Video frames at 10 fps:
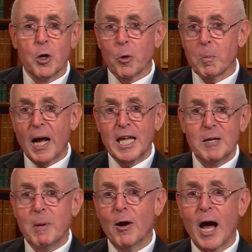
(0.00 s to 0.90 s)
or my
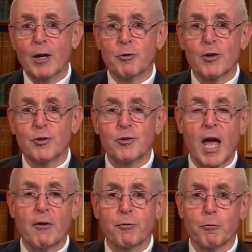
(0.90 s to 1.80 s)
email address is
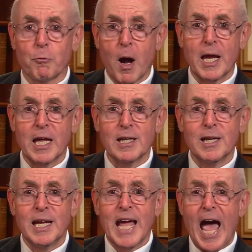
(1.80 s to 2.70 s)

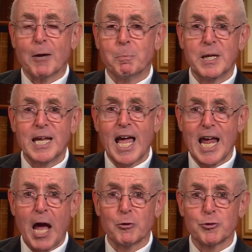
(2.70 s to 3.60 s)

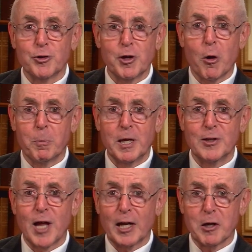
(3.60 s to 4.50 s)

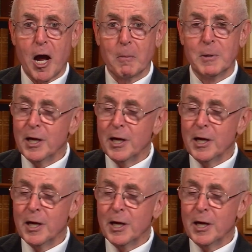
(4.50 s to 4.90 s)
fryan@pahousegop.com.